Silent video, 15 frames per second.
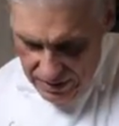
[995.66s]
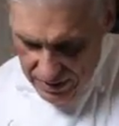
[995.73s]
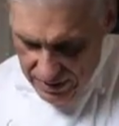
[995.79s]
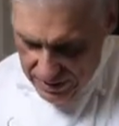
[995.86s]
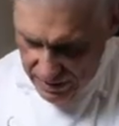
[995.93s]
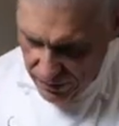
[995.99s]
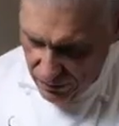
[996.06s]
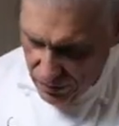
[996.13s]

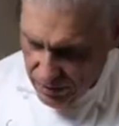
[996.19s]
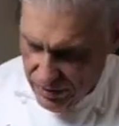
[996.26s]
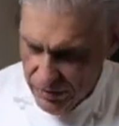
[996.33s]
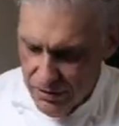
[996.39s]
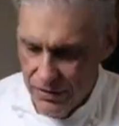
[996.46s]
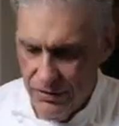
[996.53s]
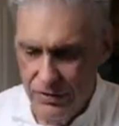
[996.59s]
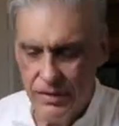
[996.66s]
Because then we're going
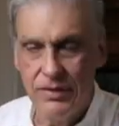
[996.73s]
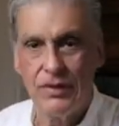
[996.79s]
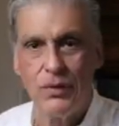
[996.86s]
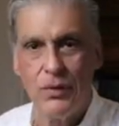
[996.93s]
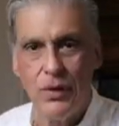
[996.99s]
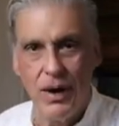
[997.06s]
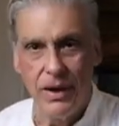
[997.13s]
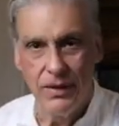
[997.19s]
to turn this
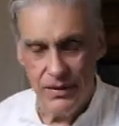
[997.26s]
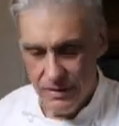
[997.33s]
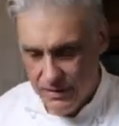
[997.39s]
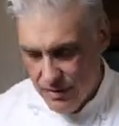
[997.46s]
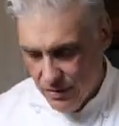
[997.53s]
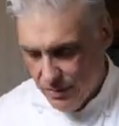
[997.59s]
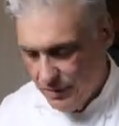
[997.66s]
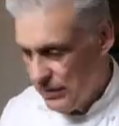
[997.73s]
around. Look
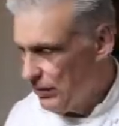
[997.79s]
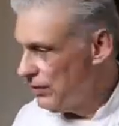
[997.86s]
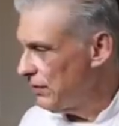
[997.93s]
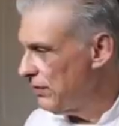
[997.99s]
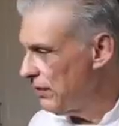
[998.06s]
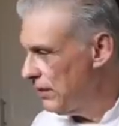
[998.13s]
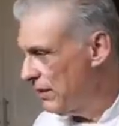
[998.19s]
how beautiful.